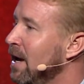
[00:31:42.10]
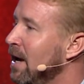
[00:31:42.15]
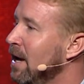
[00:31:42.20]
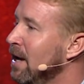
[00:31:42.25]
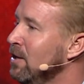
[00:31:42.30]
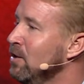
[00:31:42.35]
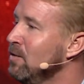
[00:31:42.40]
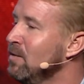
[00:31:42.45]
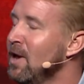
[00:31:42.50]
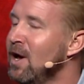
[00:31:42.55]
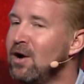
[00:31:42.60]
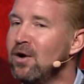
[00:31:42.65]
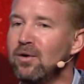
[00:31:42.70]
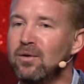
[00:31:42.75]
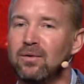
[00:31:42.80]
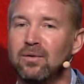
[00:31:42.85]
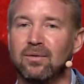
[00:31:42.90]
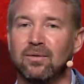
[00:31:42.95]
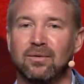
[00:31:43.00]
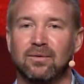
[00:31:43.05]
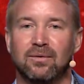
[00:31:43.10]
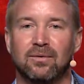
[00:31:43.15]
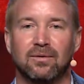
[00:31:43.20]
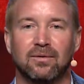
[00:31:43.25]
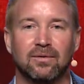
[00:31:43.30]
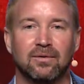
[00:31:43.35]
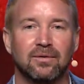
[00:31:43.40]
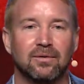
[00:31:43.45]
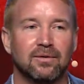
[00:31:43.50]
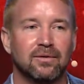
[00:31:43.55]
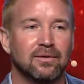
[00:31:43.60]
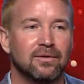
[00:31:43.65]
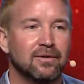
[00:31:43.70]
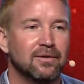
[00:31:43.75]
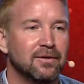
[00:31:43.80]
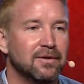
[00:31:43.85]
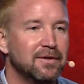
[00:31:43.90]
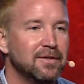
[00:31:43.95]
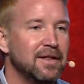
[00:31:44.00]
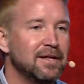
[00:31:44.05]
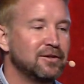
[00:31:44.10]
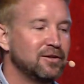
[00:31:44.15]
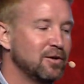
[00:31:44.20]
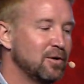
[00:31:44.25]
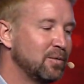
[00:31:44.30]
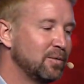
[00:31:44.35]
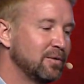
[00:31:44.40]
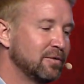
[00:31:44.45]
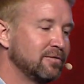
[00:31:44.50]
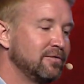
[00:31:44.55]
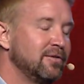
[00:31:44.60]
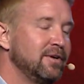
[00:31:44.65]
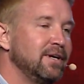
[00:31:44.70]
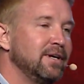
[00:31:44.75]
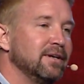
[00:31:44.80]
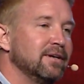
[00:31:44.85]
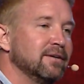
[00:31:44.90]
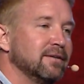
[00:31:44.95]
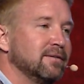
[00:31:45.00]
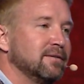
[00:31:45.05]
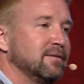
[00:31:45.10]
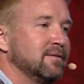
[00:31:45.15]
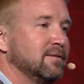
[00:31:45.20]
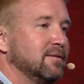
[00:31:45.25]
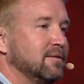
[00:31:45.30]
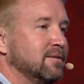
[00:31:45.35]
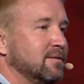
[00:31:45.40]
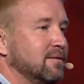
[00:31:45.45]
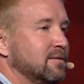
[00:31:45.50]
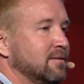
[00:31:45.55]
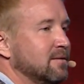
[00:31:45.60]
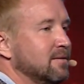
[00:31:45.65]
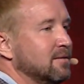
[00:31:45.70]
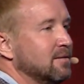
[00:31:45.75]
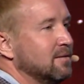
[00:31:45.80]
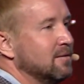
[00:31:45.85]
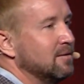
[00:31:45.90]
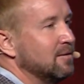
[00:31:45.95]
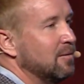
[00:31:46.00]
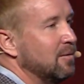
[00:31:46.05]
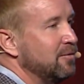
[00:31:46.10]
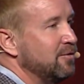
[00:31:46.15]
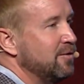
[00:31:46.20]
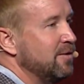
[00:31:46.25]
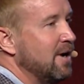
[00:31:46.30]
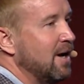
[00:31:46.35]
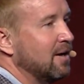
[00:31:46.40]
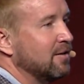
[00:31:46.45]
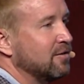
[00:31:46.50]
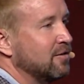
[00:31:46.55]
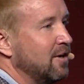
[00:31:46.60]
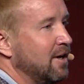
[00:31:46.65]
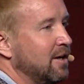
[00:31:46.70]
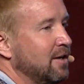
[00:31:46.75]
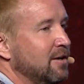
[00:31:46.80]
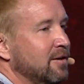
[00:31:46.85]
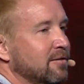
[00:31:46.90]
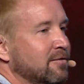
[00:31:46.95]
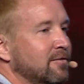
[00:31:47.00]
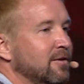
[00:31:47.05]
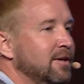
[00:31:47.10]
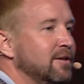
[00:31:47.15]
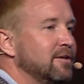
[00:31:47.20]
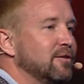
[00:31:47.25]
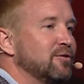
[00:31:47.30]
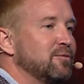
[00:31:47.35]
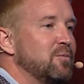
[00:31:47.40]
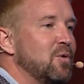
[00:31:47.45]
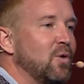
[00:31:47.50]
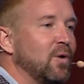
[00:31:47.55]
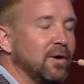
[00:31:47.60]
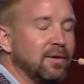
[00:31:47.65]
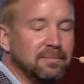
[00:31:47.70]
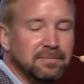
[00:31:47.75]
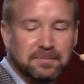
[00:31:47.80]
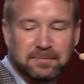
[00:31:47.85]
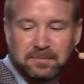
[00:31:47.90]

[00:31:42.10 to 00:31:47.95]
And you know that they're on their feet. I want you guys to stand to your feet this morning.